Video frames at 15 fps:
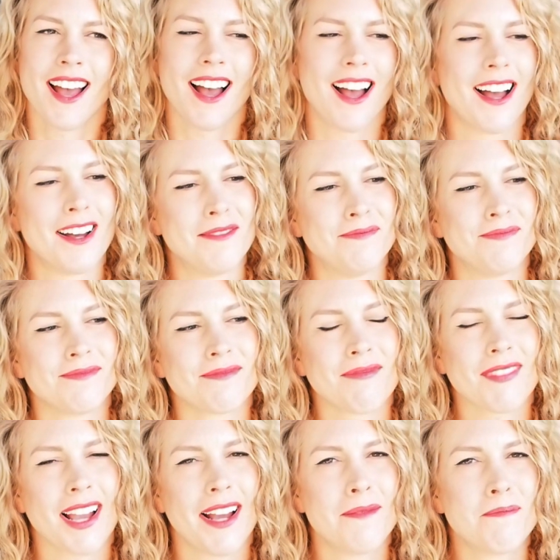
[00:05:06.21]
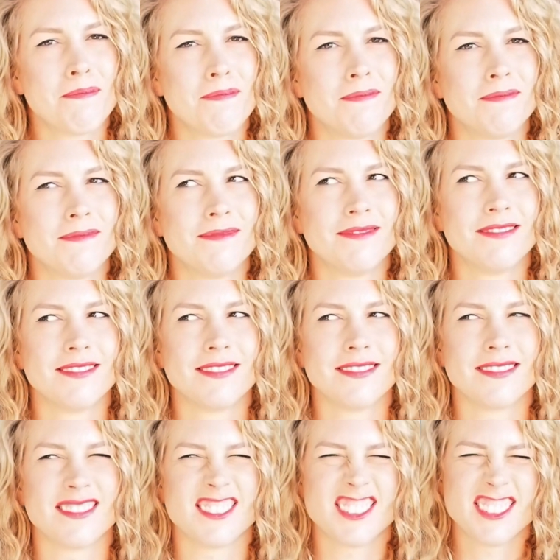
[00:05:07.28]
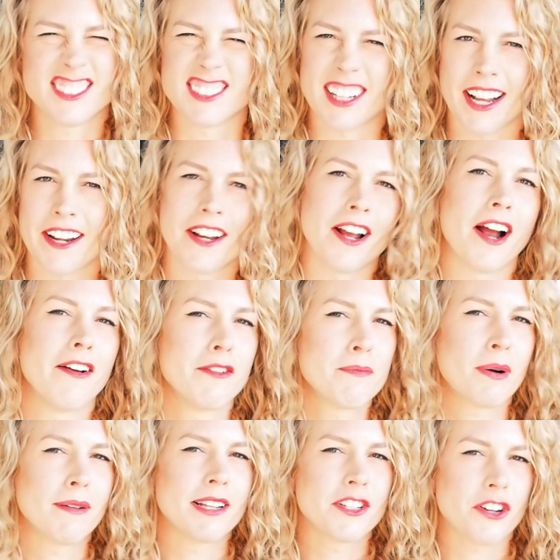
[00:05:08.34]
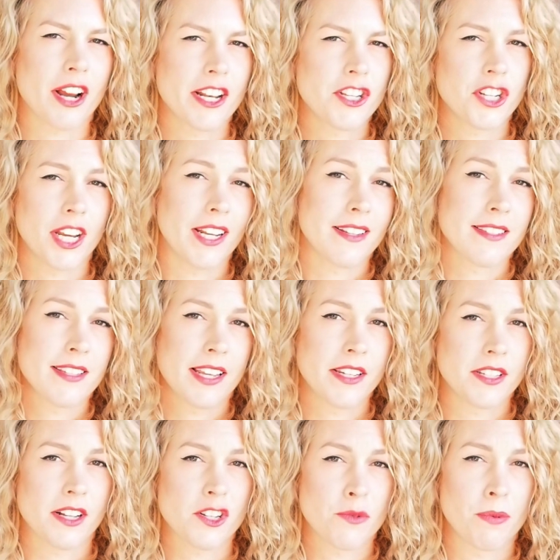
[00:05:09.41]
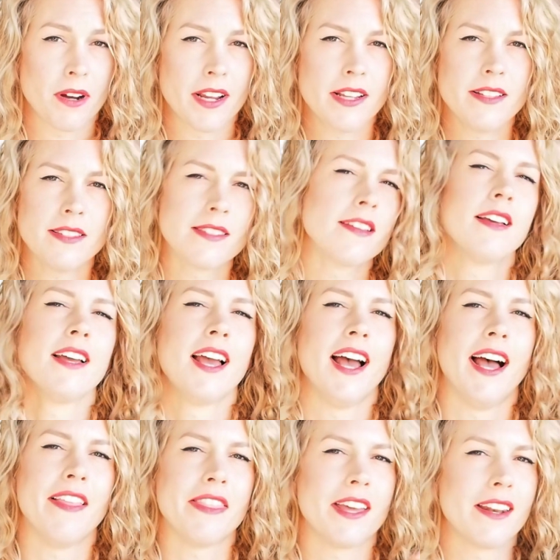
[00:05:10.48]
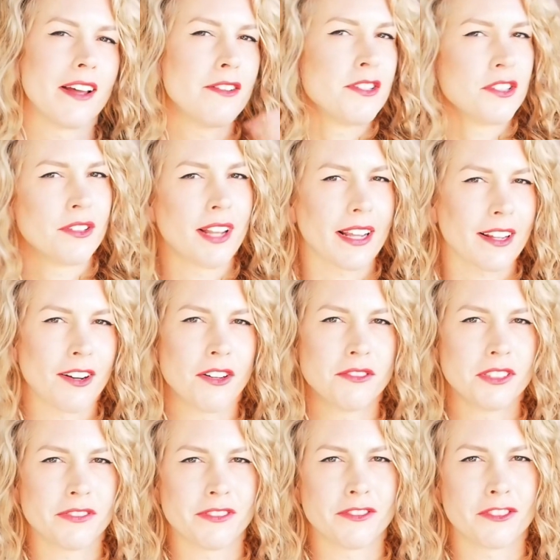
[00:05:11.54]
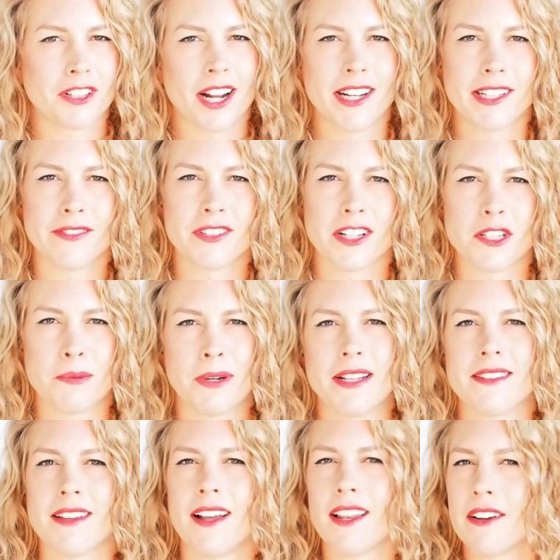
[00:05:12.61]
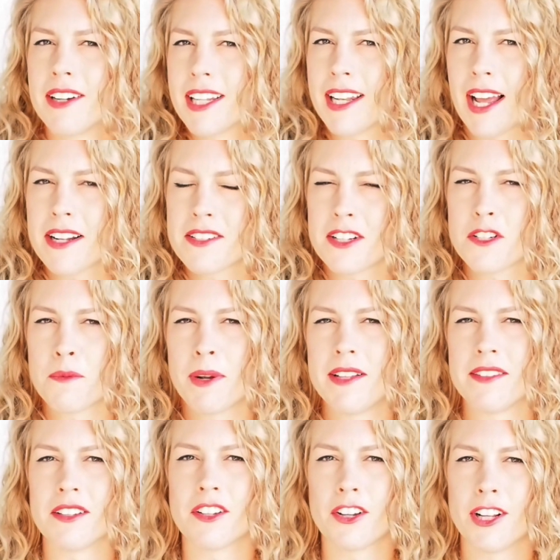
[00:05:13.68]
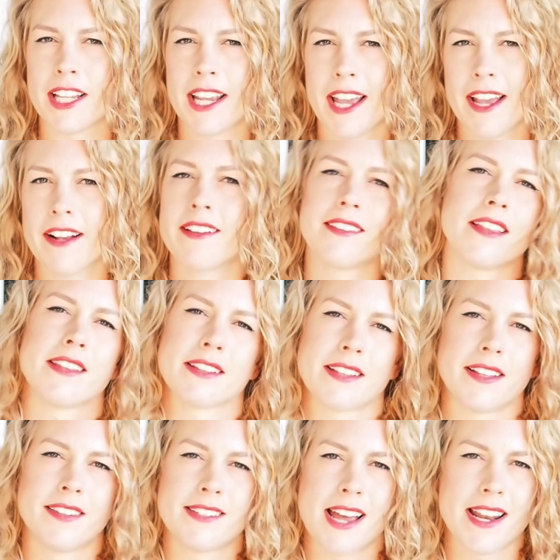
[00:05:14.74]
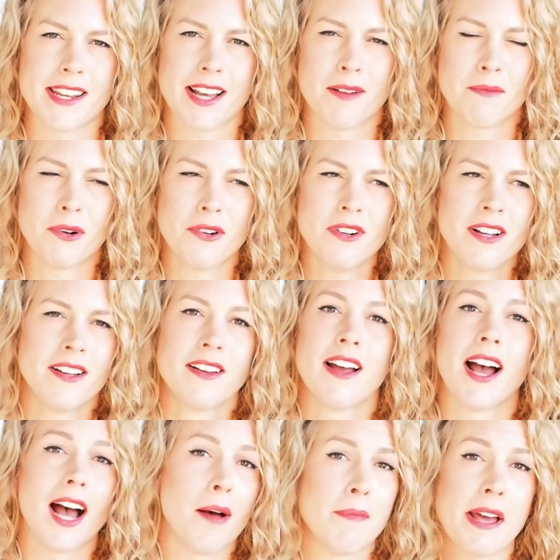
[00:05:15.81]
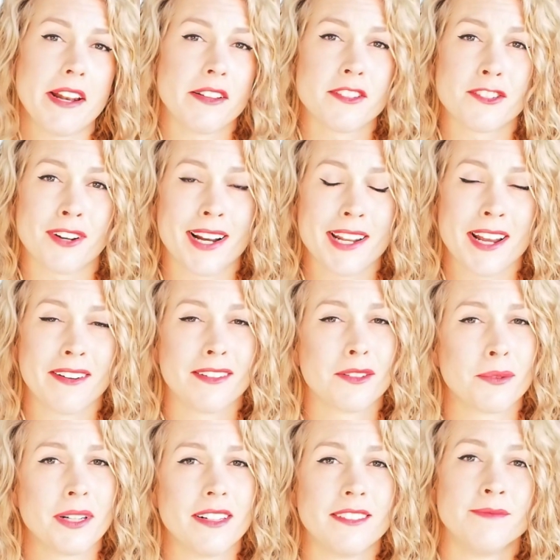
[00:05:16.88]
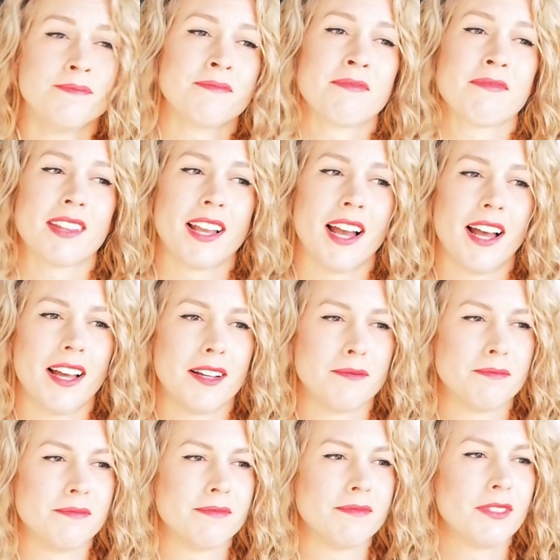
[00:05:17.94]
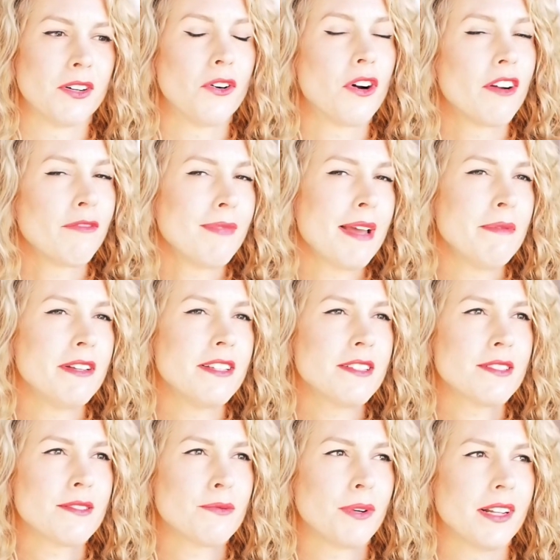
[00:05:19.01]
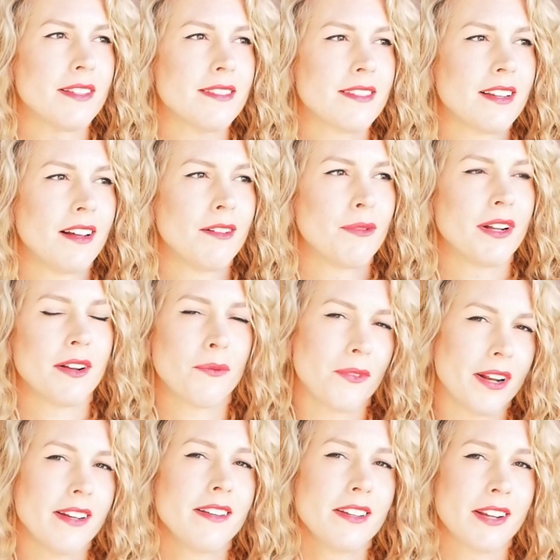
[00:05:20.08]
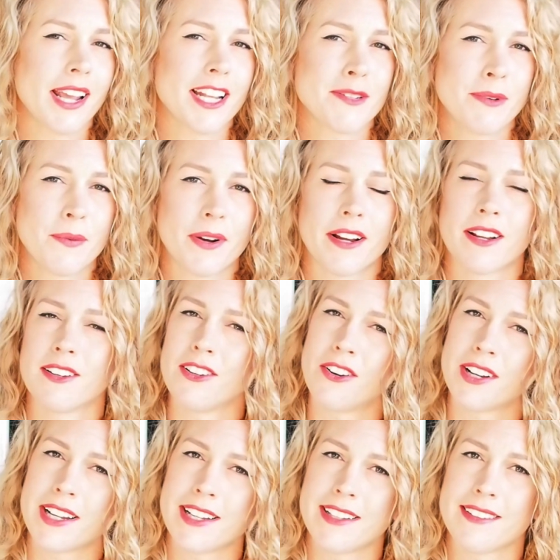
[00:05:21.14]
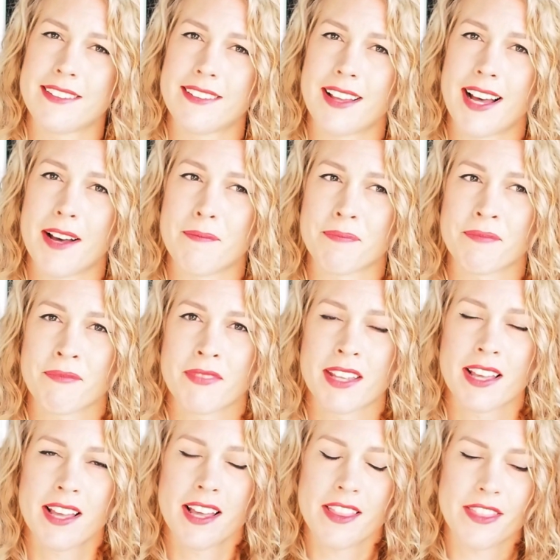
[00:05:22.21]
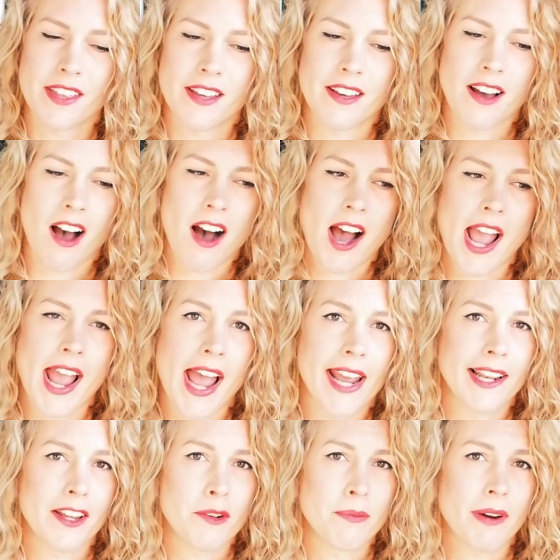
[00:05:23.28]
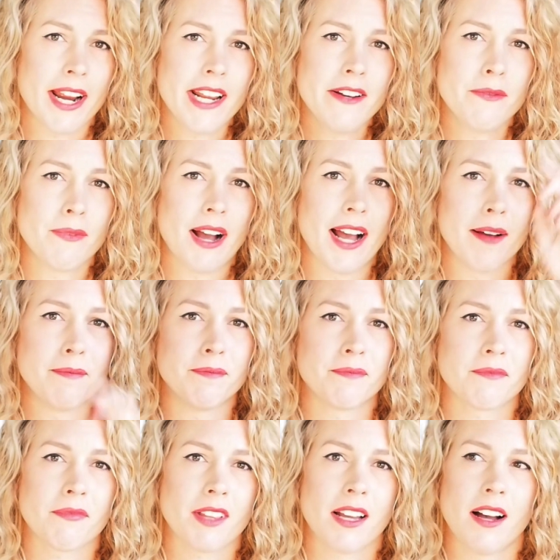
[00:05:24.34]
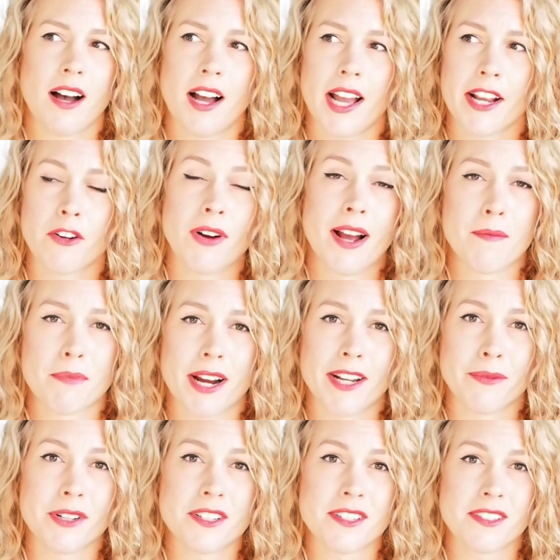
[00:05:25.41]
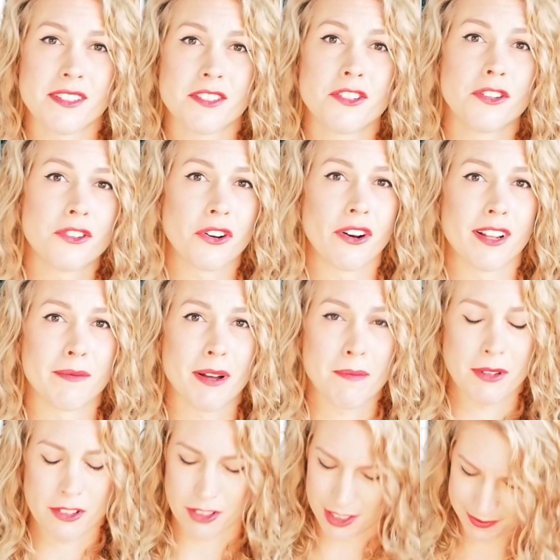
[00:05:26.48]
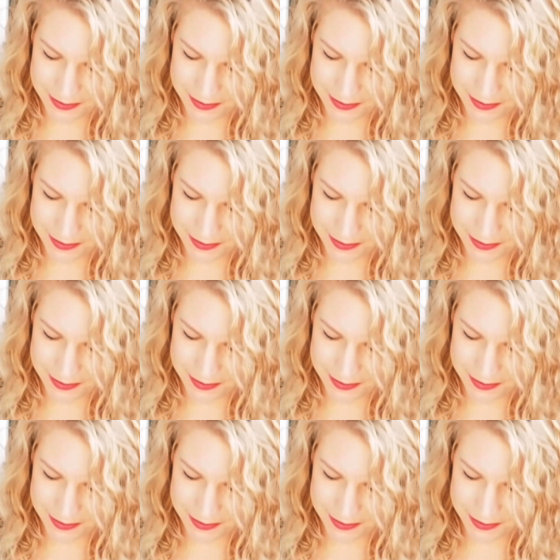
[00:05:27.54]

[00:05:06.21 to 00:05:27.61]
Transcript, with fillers: Um, I, oh, I don't know. I would probably try and cheat and say Dutch braids, and then I'd do like a whole different variety of Dutch braids. I really like Dutch braids in curly hair because I think they stand out more, um, and in straight hair as well. Um, or if maybe just one style, one one you catch me wearing a lot is um, the high halo braid, um, high crown braid, which is a tutorial on my blog.